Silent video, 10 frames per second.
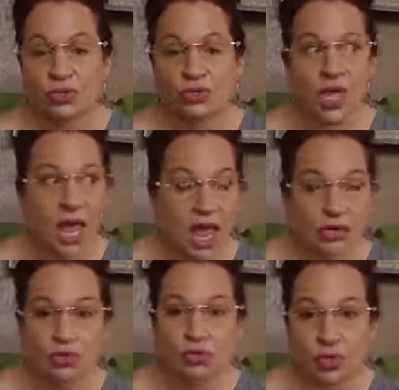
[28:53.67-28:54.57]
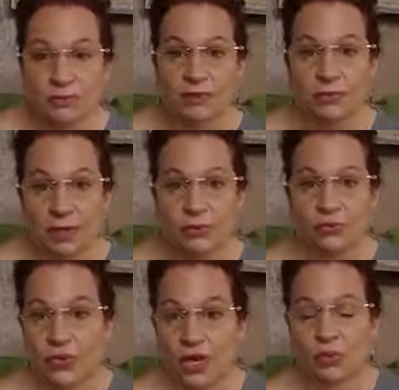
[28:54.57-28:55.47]
So, can dreams be
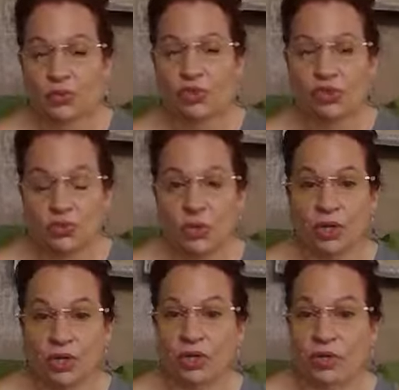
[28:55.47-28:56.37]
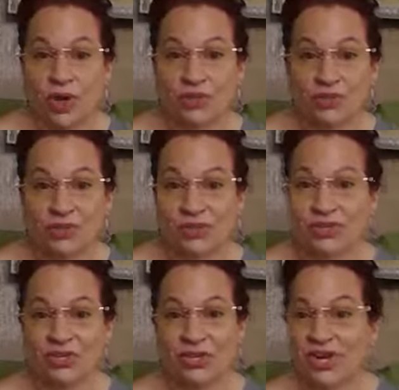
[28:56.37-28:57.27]
prophetic? Which is one of the questions
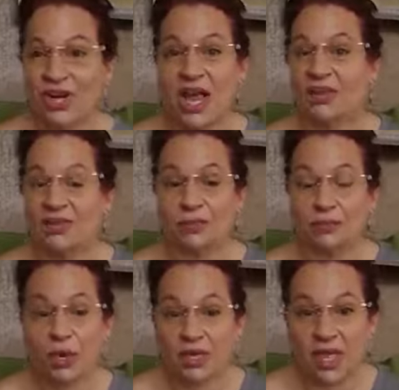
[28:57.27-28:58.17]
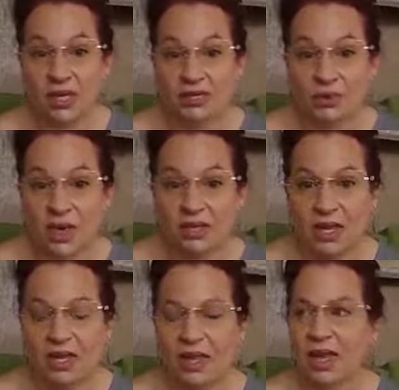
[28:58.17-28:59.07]
we started out this broadcast with.
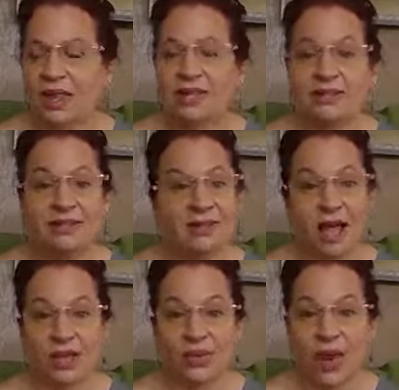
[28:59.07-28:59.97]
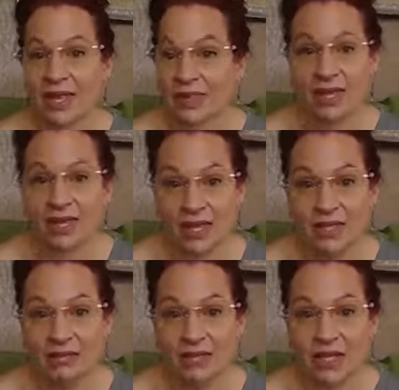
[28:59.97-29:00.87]
And that's exactly right. They can.